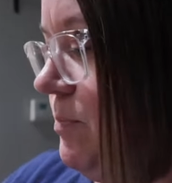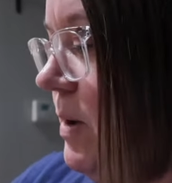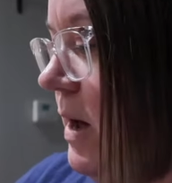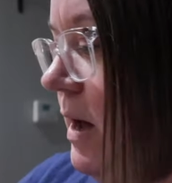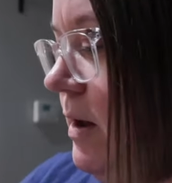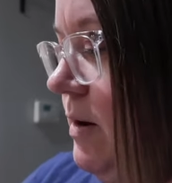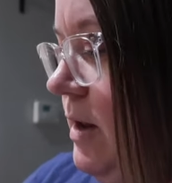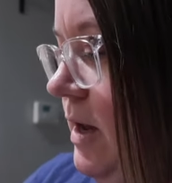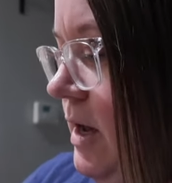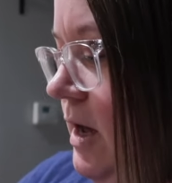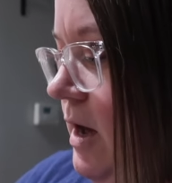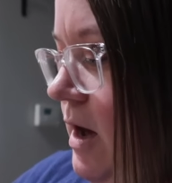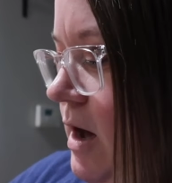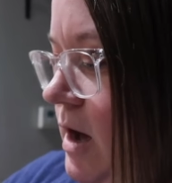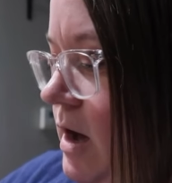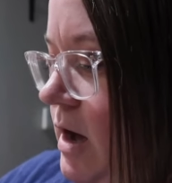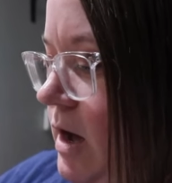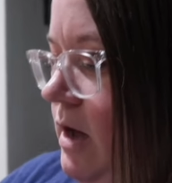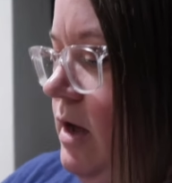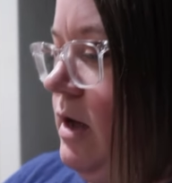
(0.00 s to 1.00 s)
But
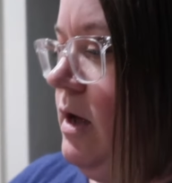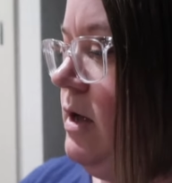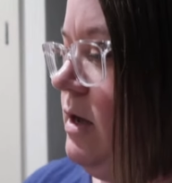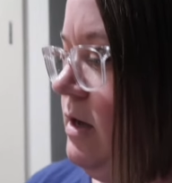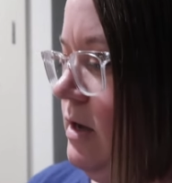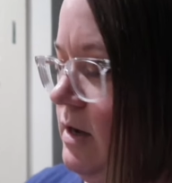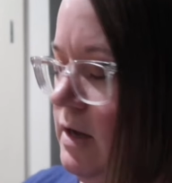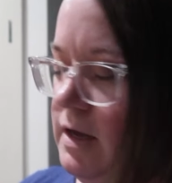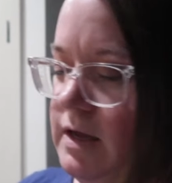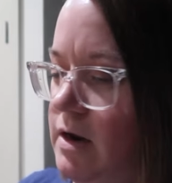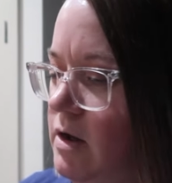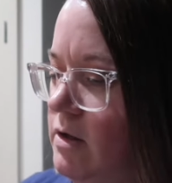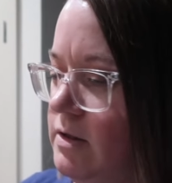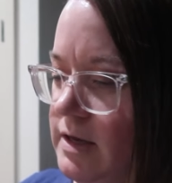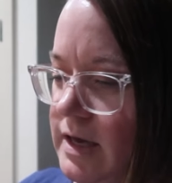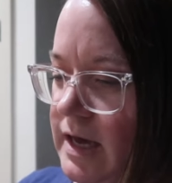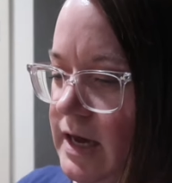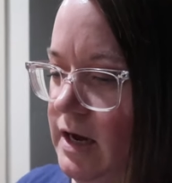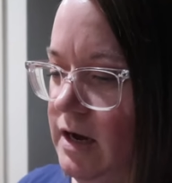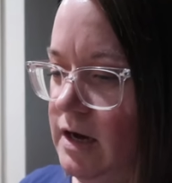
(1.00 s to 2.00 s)
in all
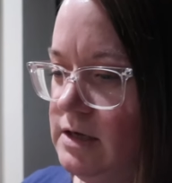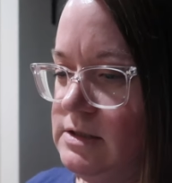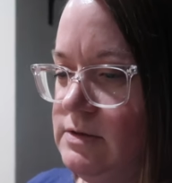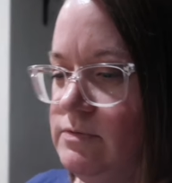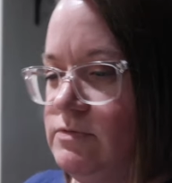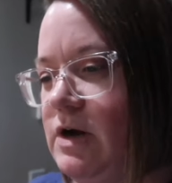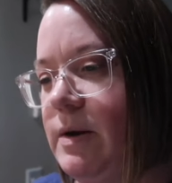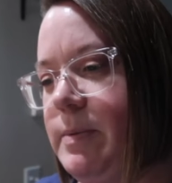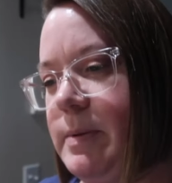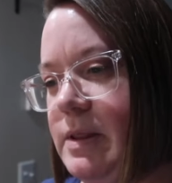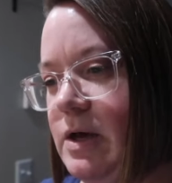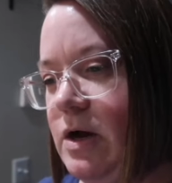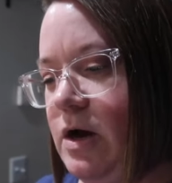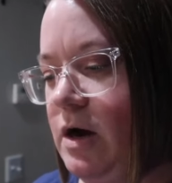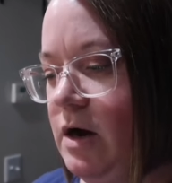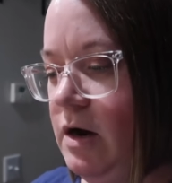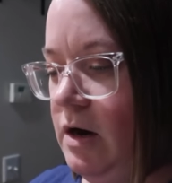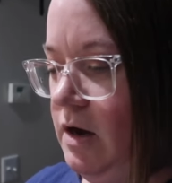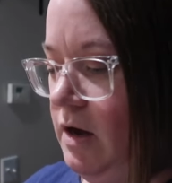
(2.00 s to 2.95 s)
the chaos of dropping the car